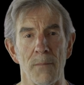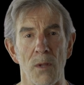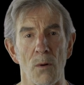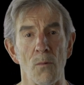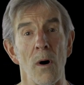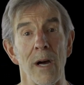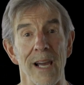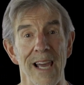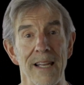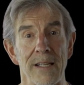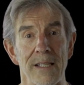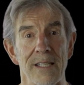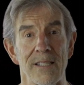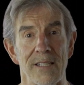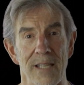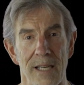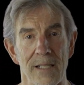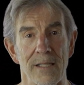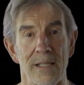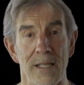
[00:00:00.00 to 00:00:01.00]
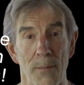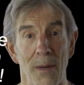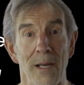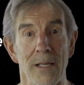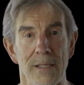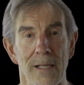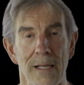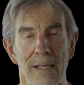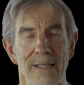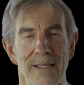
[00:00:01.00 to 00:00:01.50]
I'm the wrong end of 60,
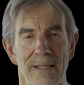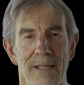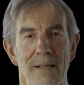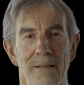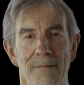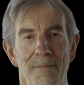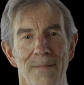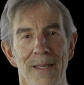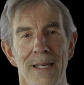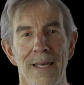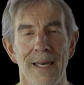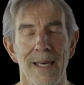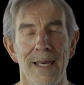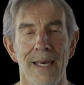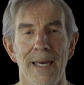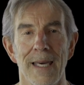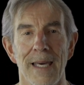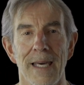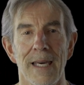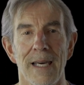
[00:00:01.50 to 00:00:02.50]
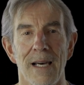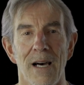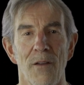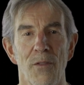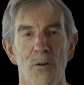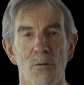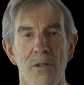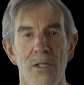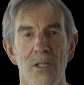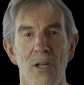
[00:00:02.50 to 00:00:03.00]
basically, so I
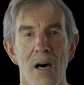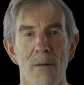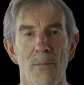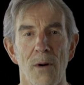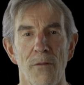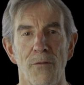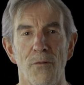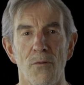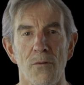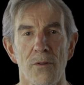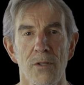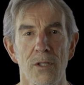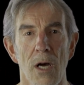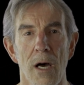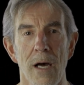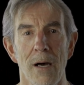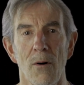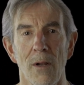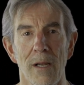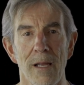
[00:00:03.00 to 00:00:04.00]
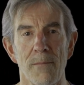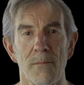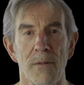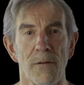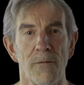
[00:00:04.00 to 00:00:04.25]
thought it was time I threw the towel in